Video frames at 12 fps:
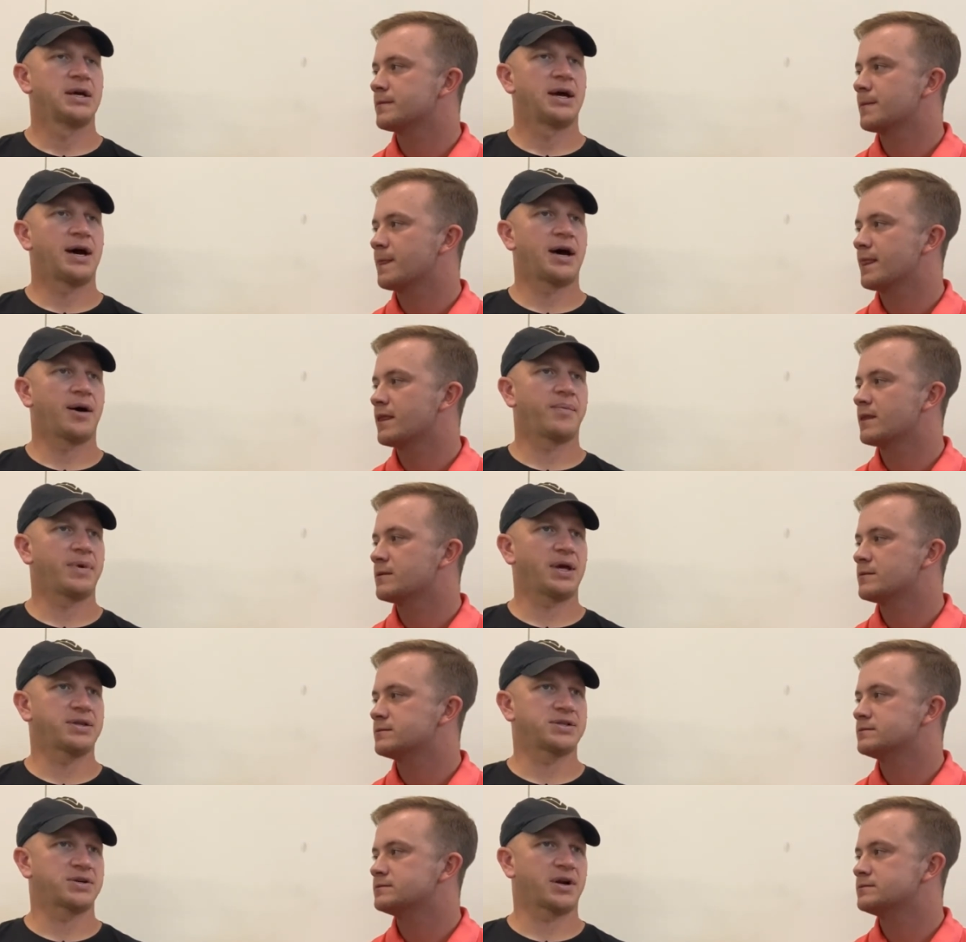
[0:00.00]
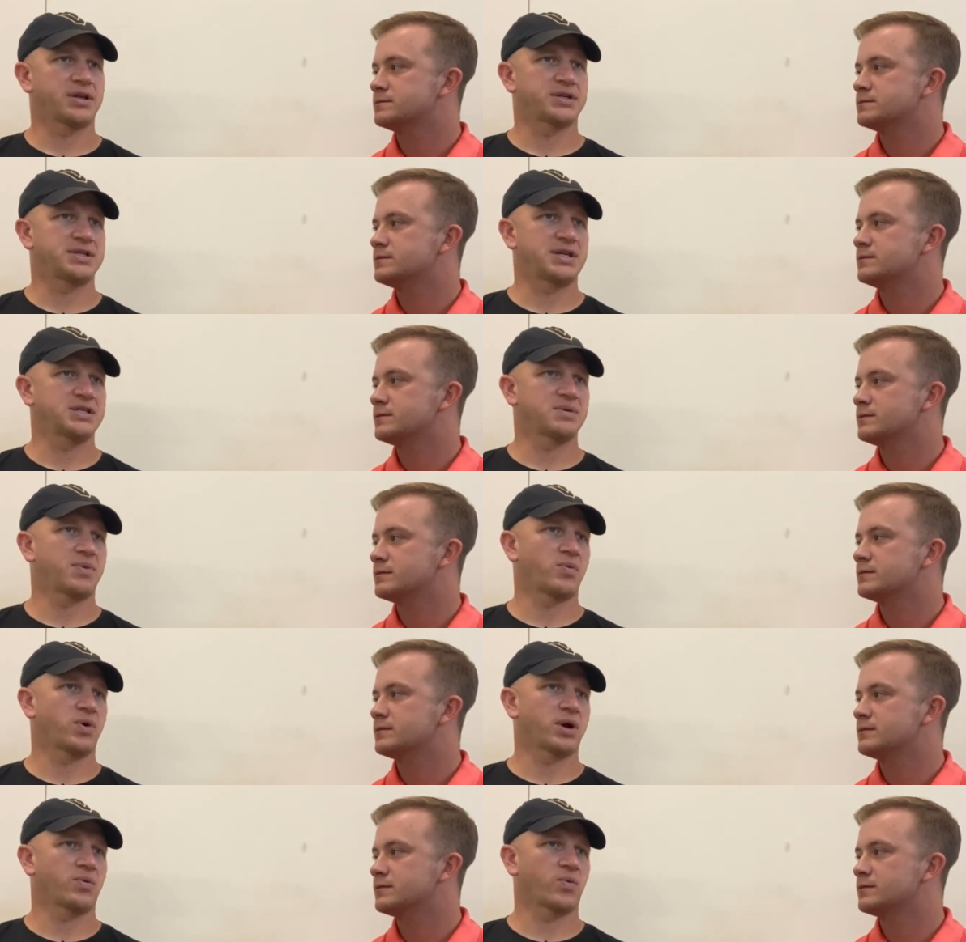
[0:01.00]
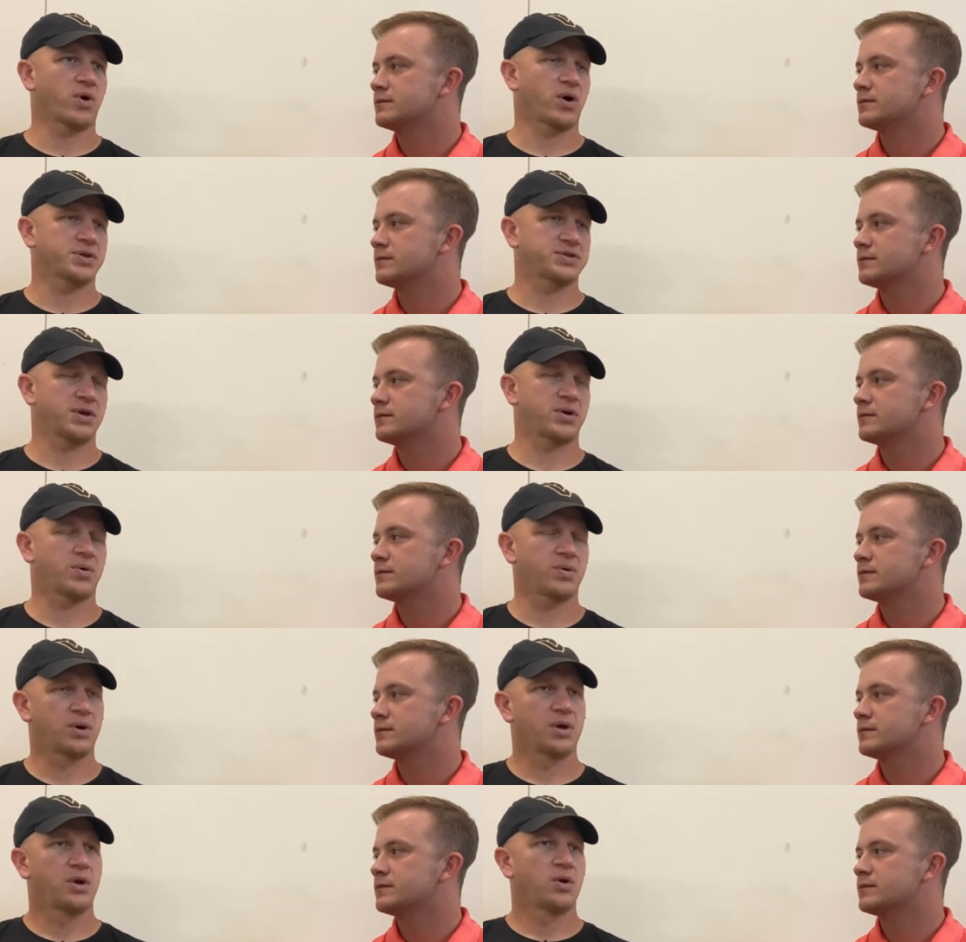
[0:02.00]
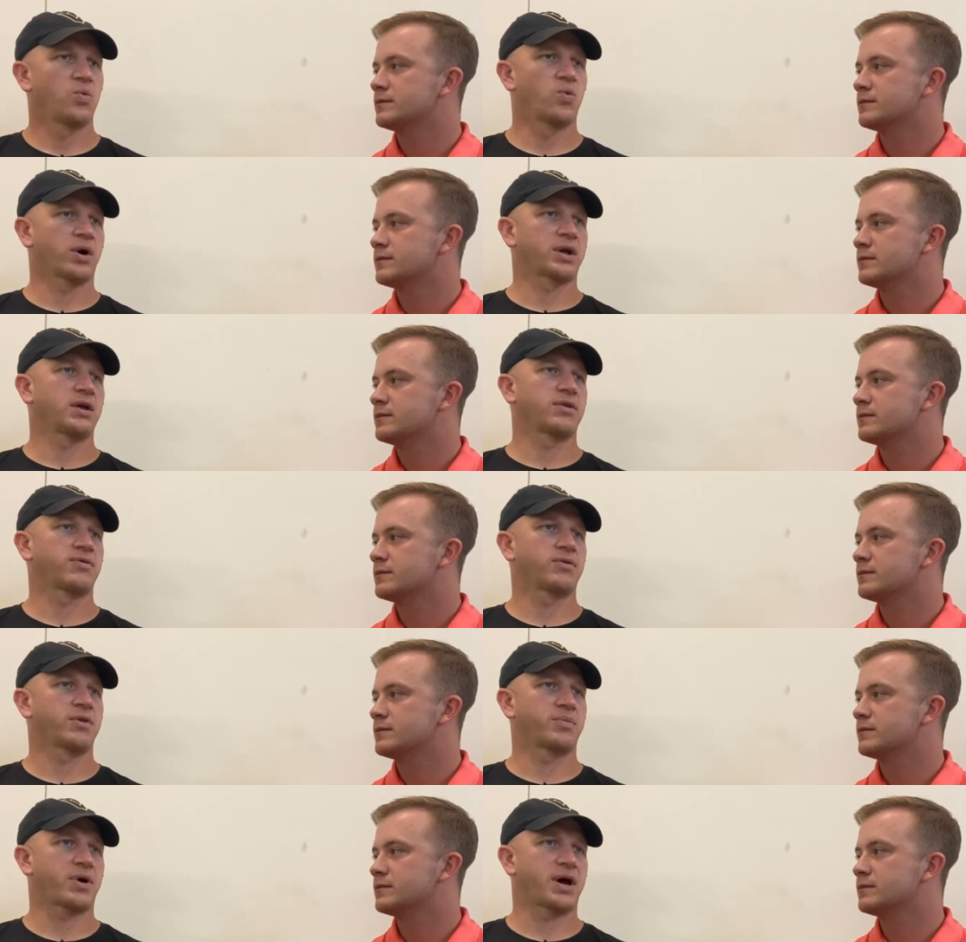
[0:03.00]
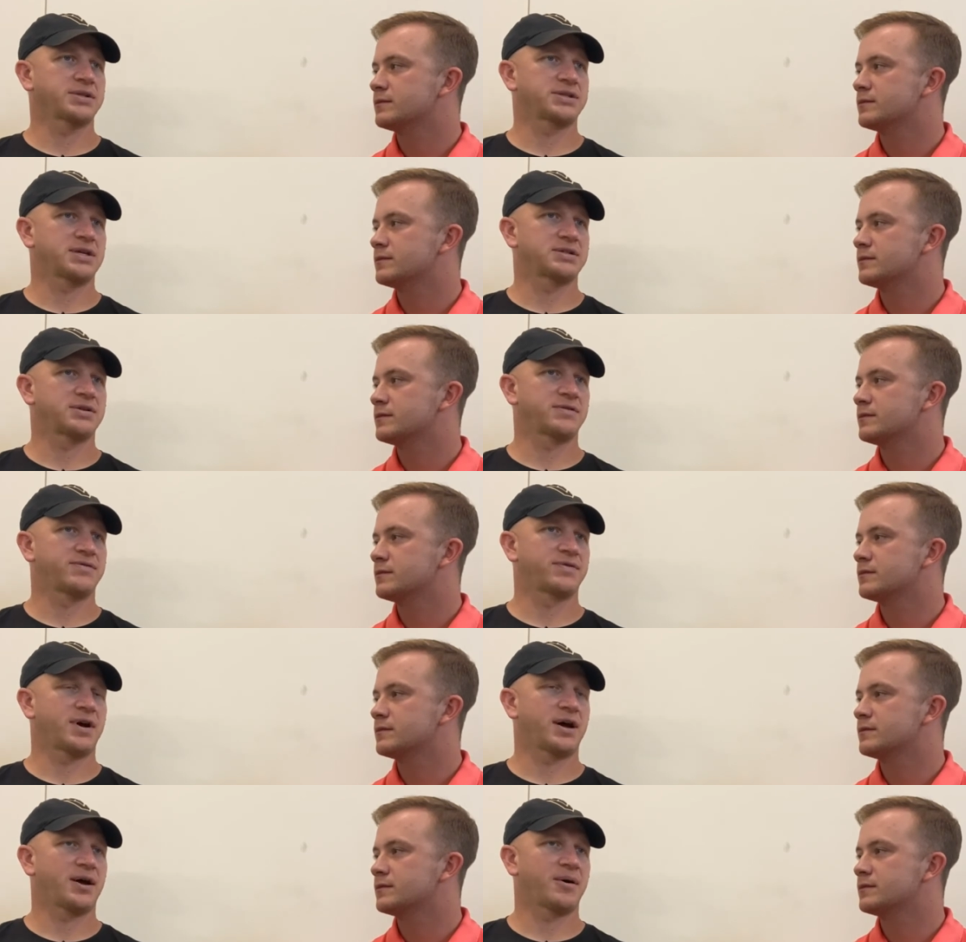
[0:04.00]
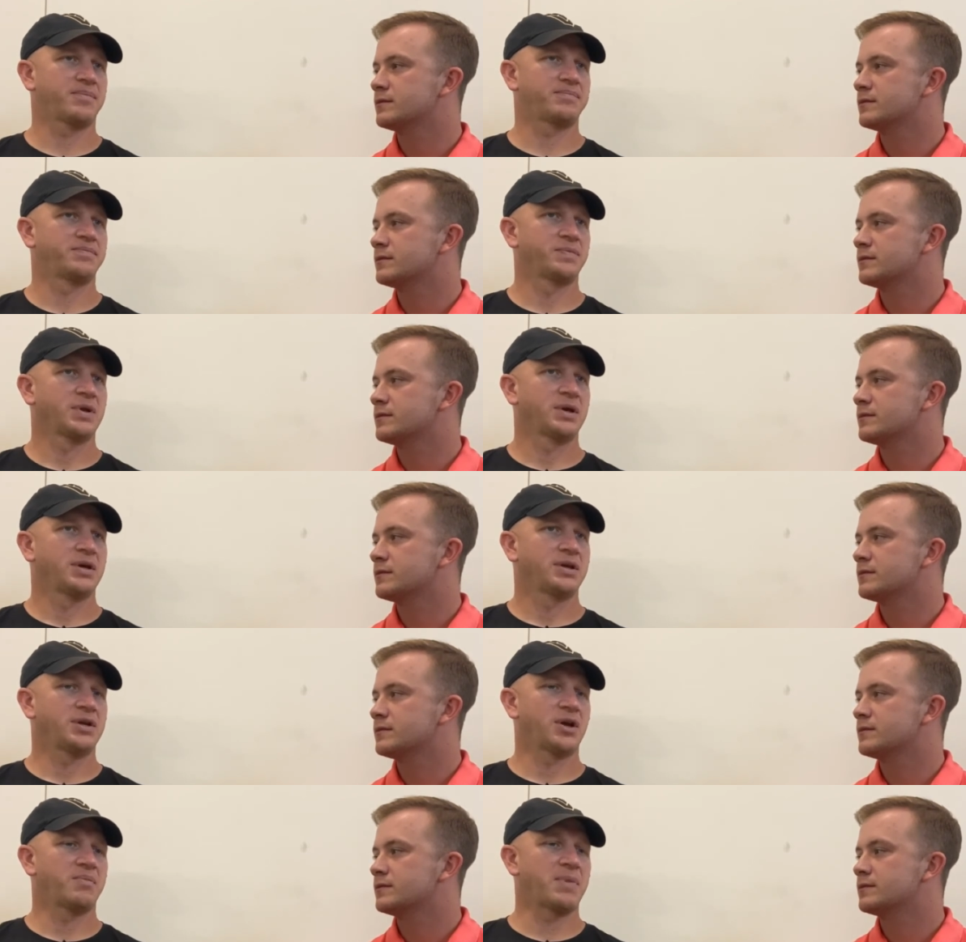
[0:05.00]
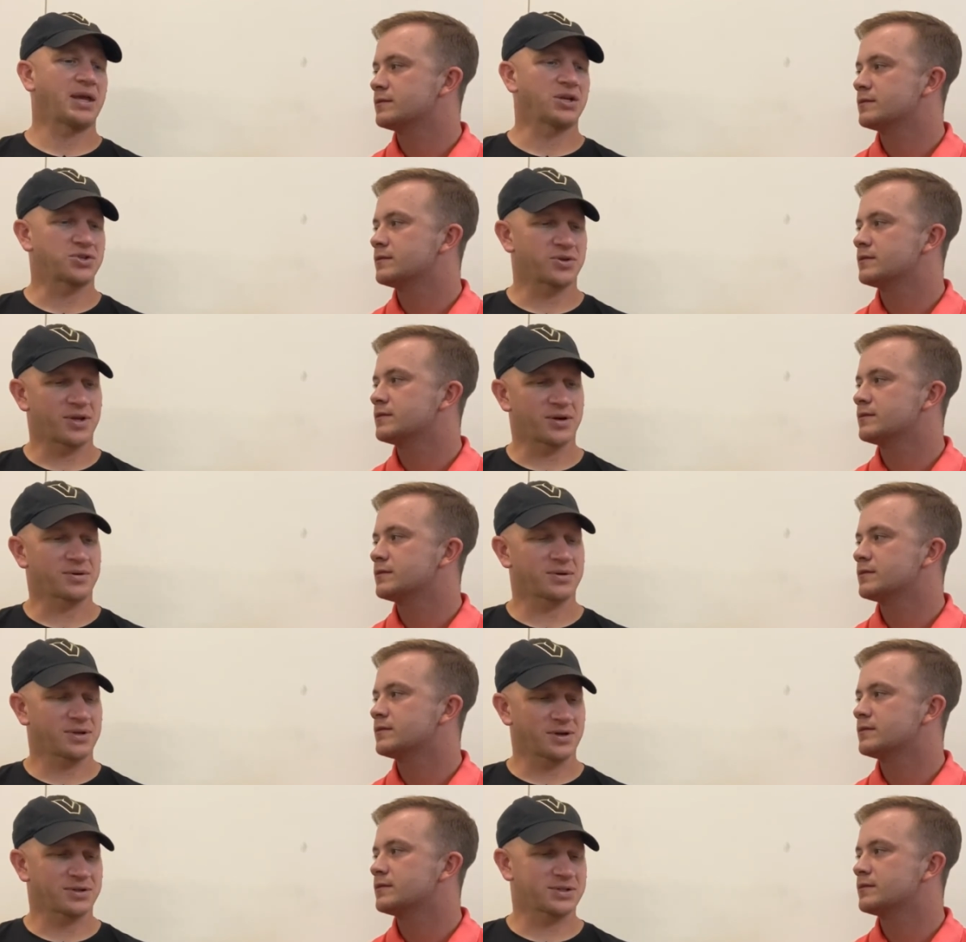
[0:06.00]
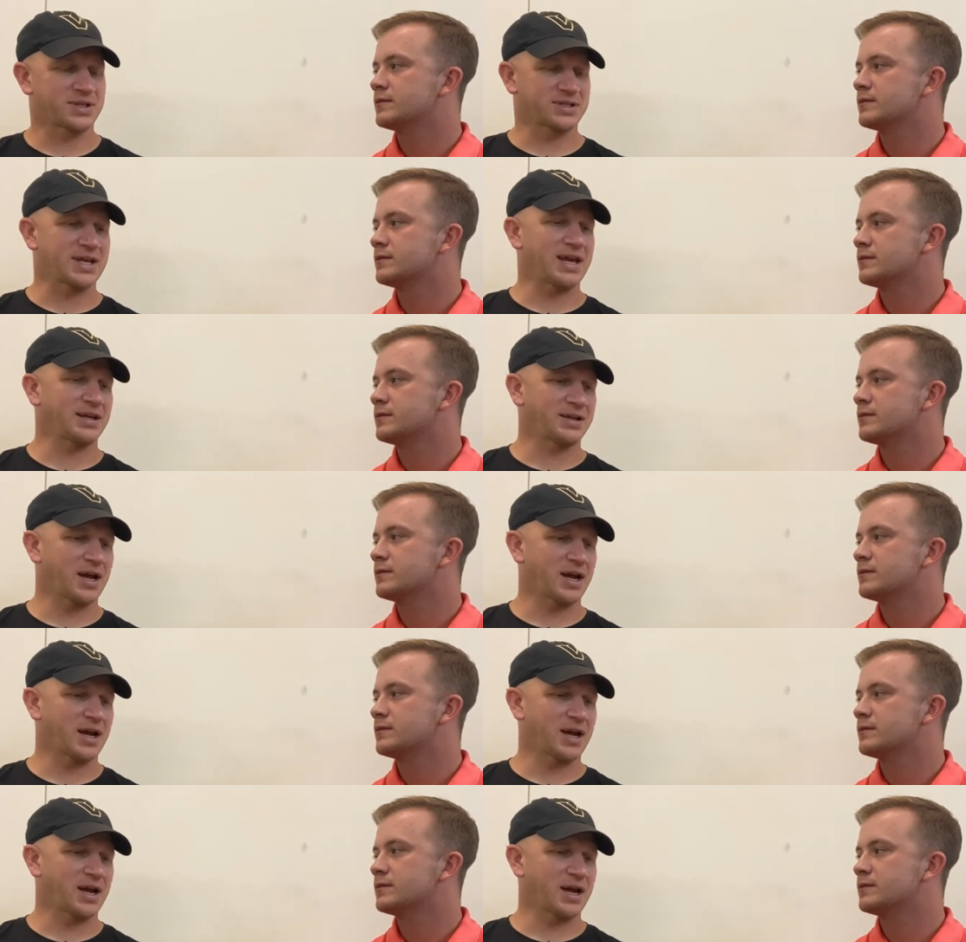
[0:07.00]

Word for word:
Speaker 1: um, at the start of the season. But we're we're also working through the process of, um, you know, making sure there there's sustained